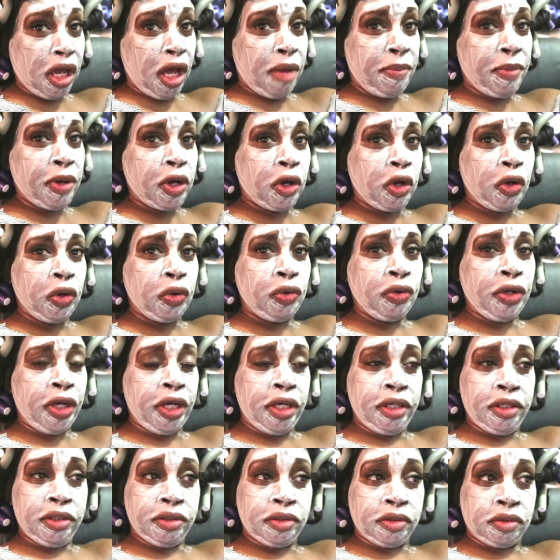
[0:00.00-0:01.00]
I'm gonna go
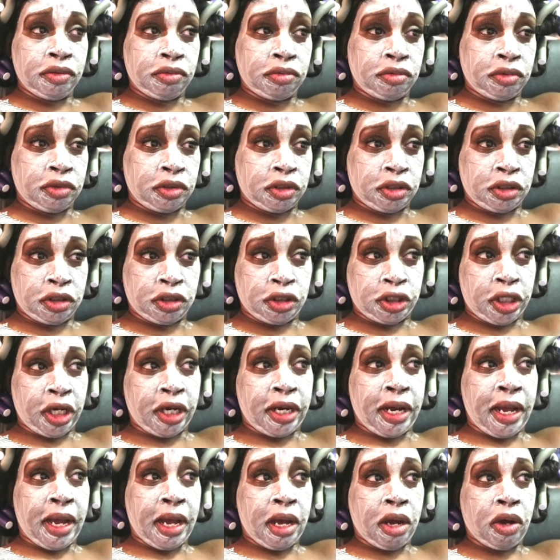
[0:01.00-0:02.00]
and
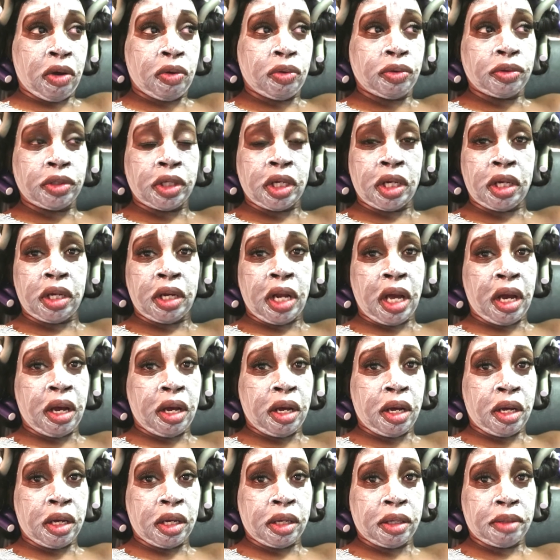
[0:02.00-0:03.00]
check her out and
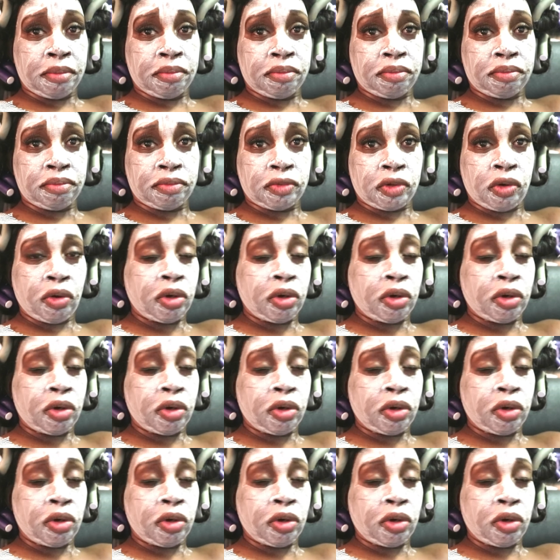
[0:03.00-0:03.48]
I'm